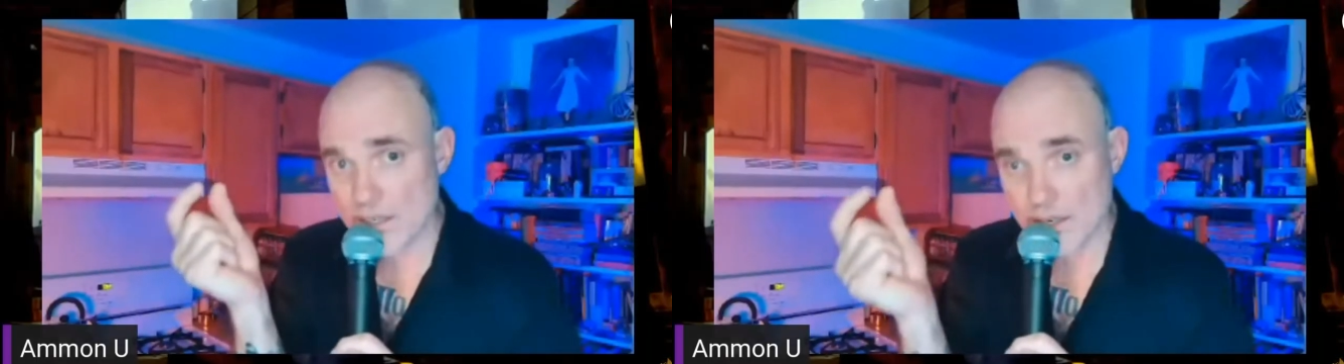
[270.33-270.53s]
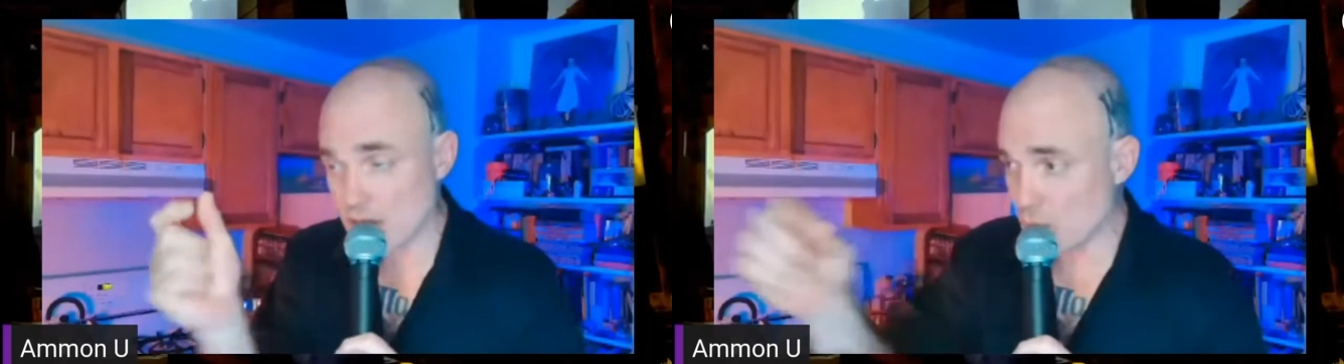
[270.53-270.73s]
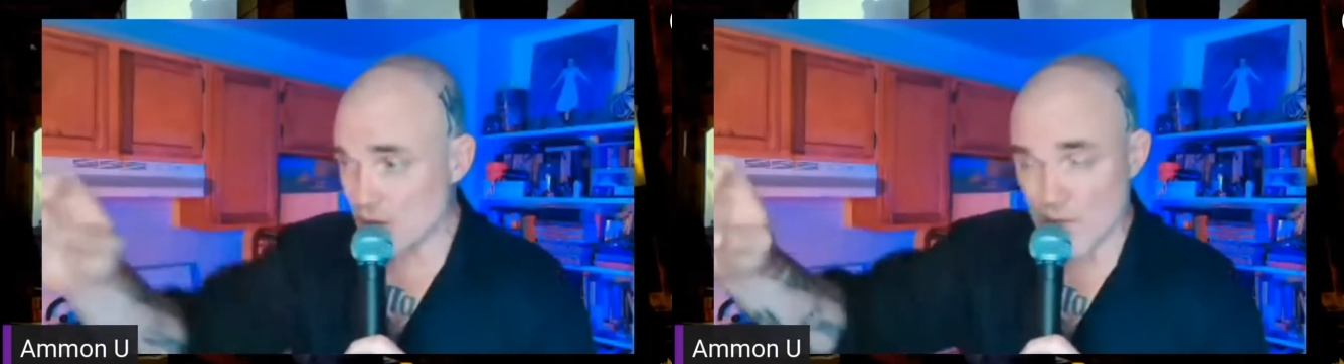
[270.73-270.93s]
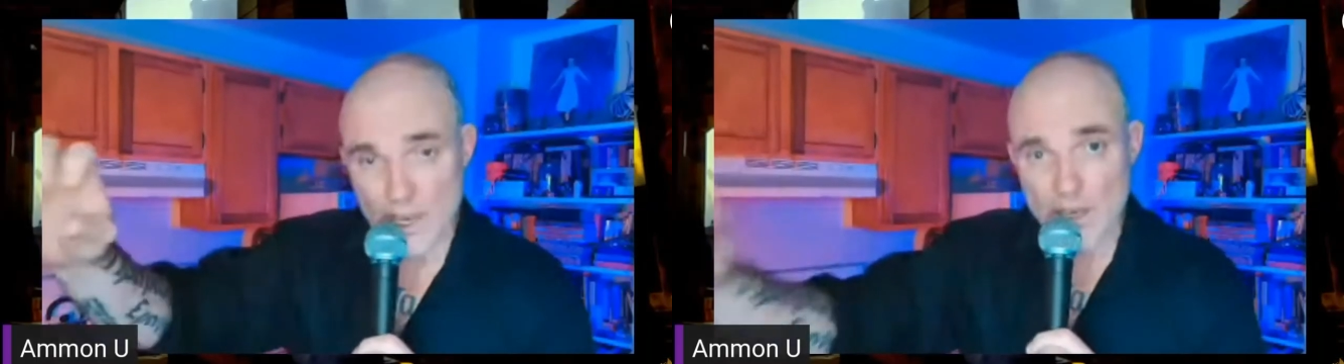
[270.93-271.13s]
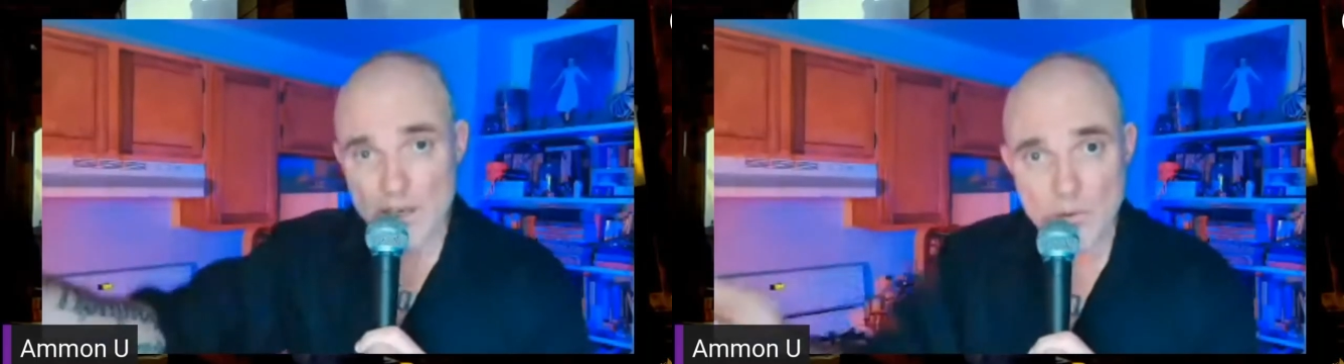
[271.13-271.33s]
is when the
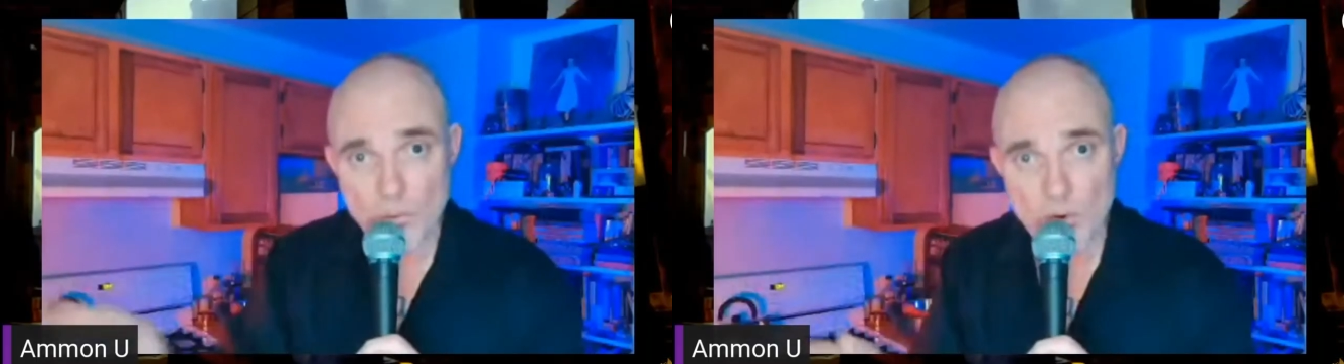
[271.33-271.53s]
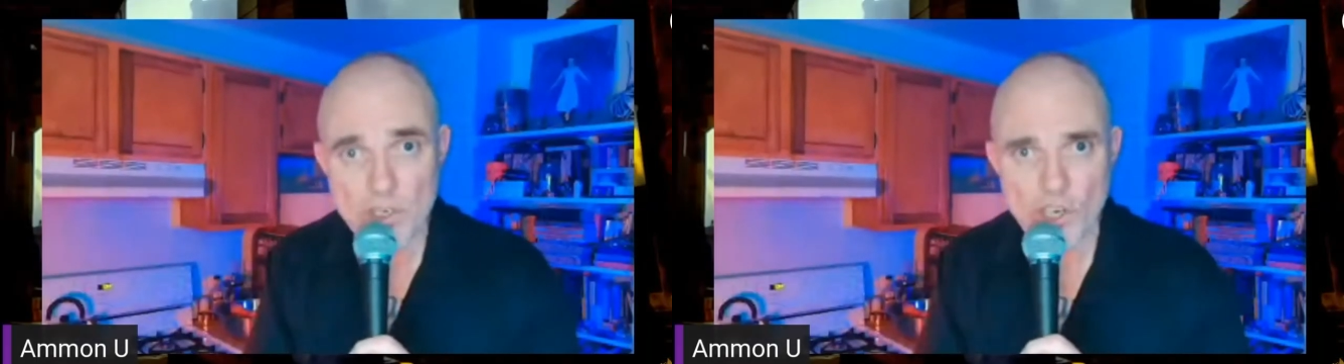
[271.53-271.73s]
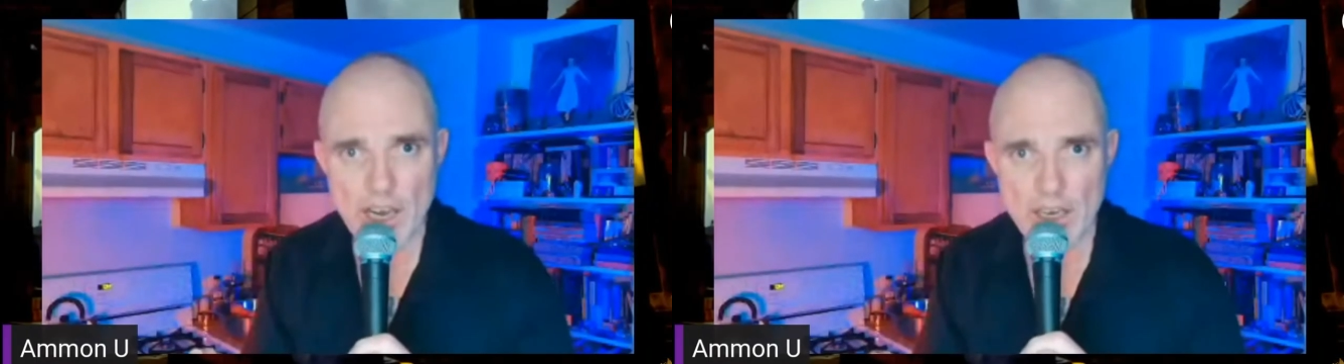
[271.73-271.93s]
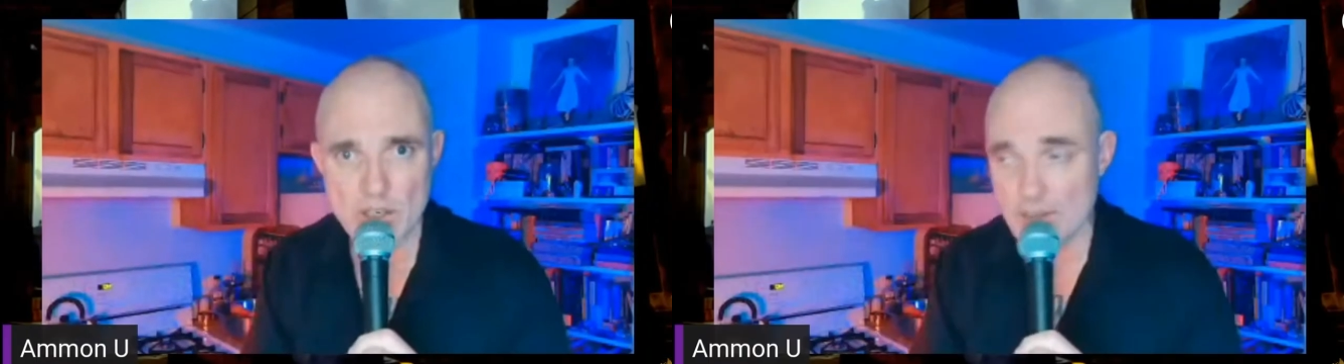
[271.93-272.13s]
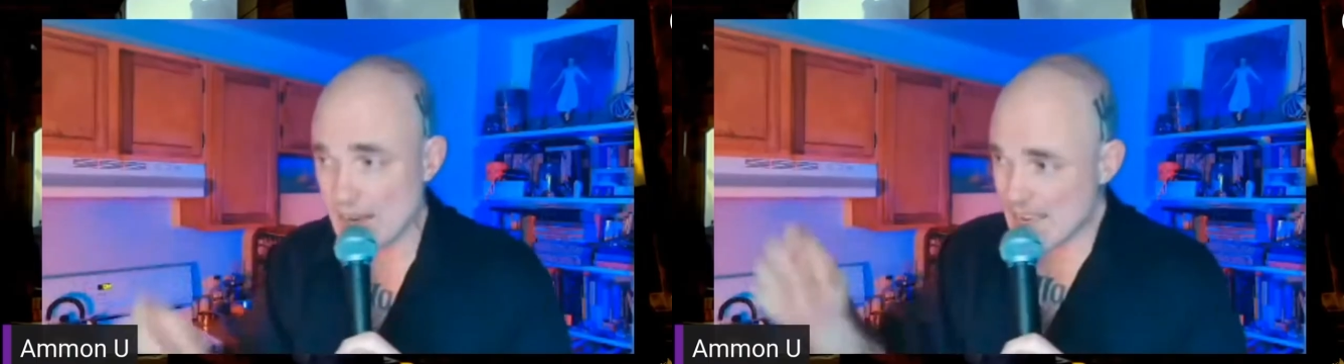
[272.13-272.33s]
end of the word changes.